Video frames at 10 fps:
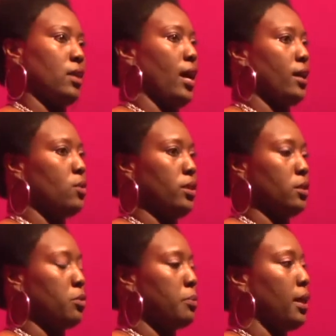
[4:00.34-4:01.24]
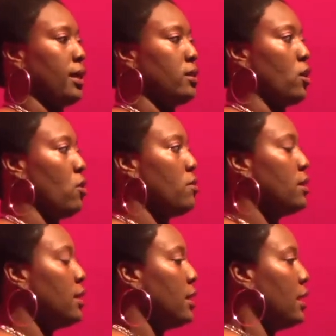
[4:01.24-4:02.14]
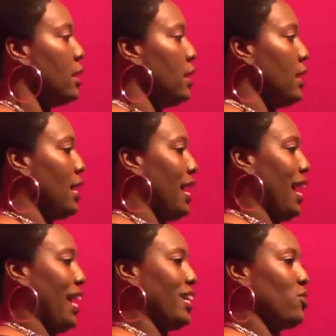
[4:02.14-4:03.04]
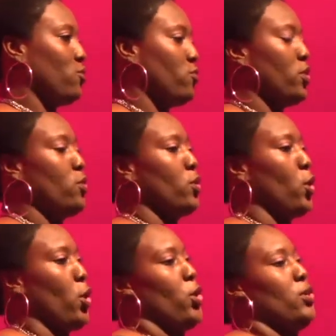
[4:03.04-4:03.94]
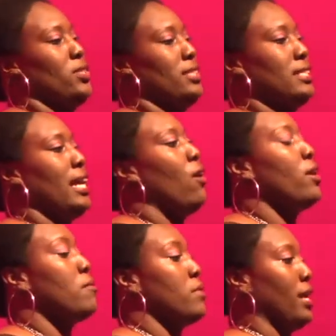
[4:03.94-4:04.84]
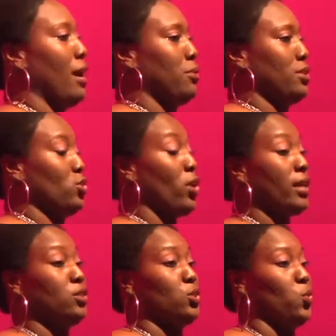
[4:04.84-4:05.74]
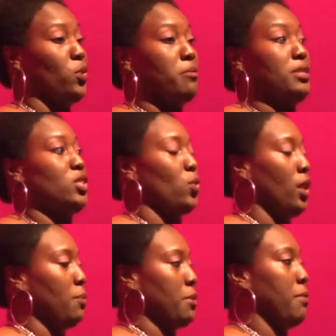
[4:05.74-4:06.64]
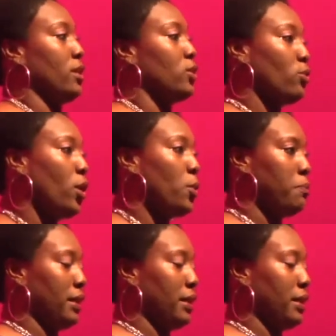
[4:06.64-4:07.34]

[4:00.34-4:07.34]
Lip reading: I quickly replied, no. I could feel the urge to tell him that I was attracted to women swell up in my throat,